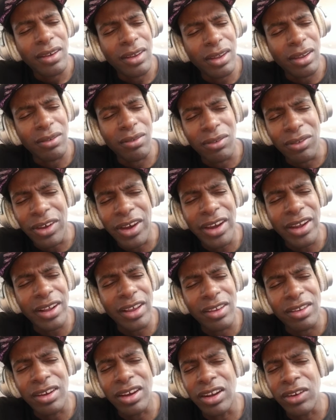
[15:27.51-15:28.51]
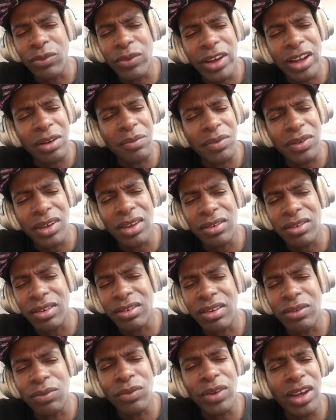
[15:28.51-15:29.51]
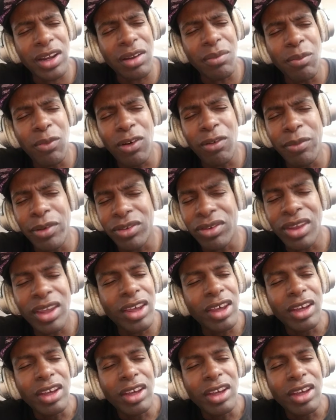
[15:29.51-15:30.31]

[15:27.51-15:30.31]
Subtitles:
of random kisses and random moments